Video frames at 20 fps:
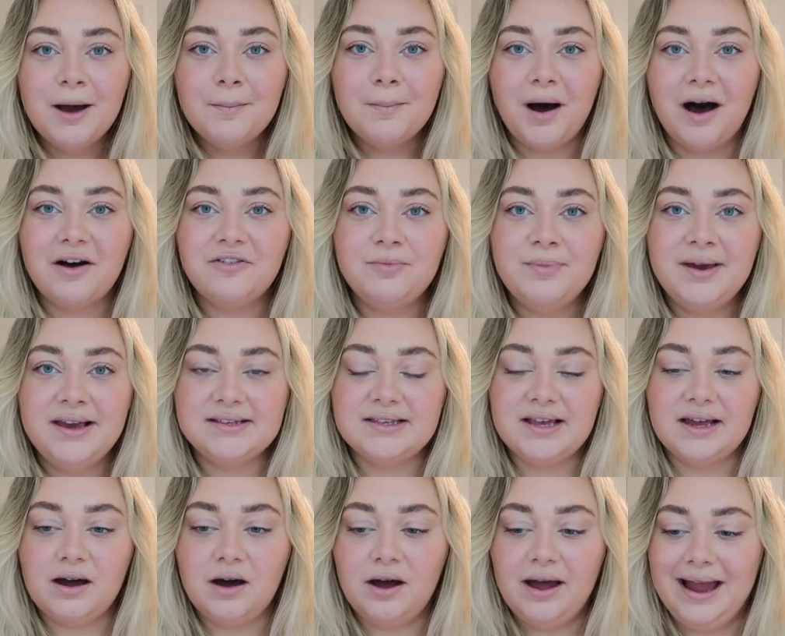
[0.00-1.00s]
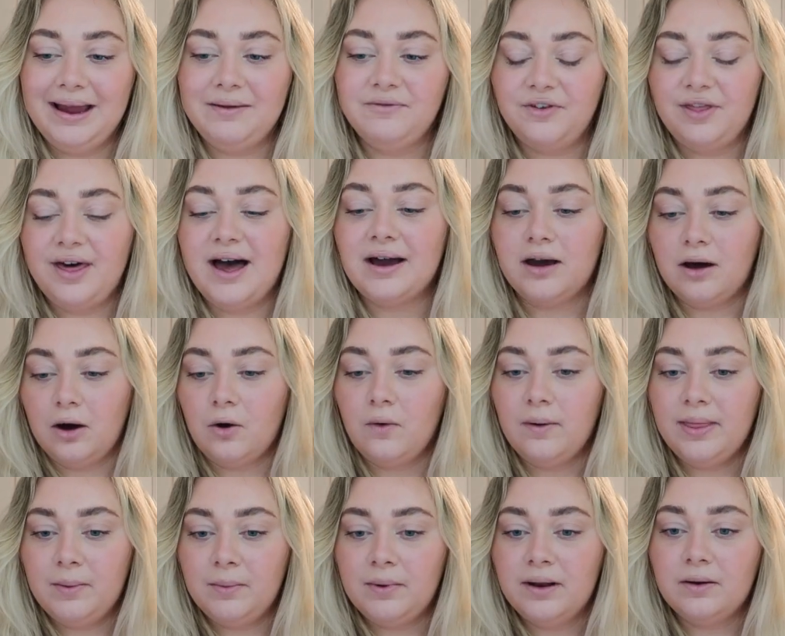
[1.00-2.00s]
But for me, it's like I aim for that goal,
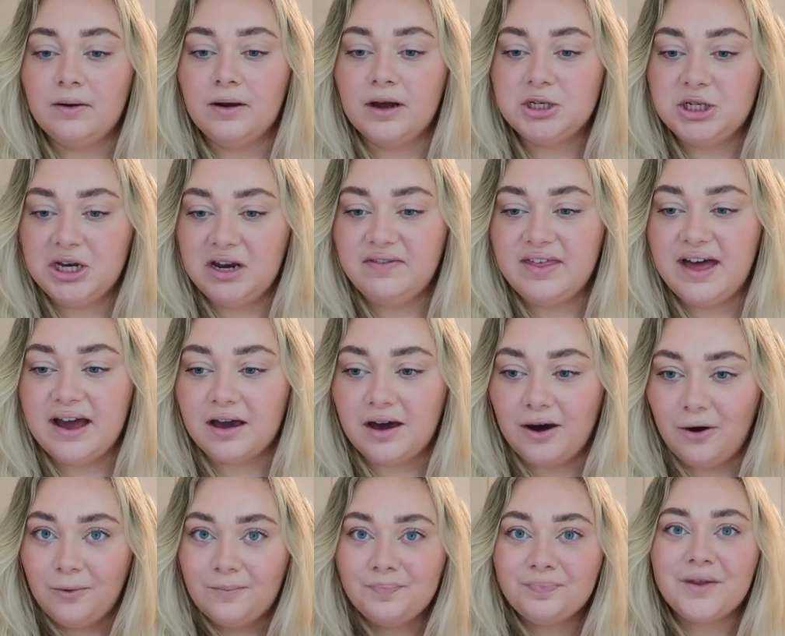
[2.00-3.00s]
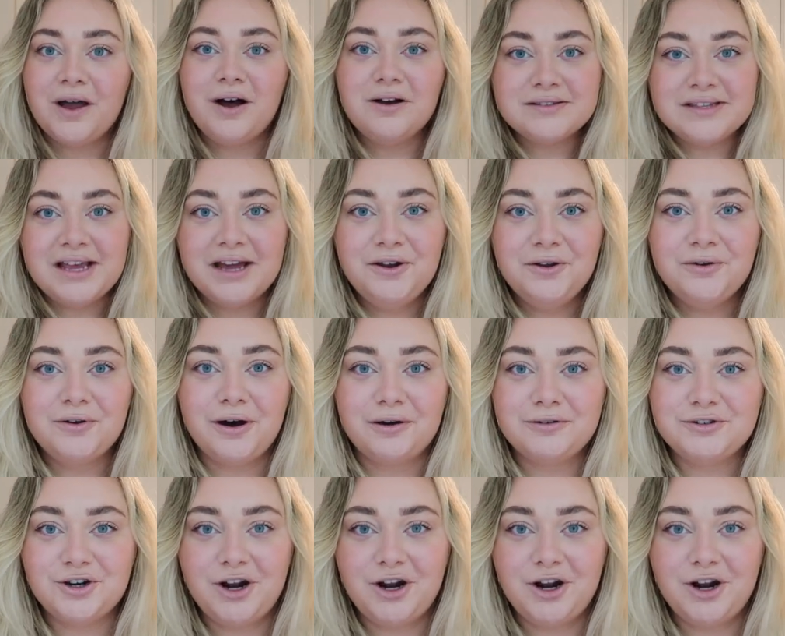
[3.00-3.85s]
and then when I achieve that goal, I'll set a new goal.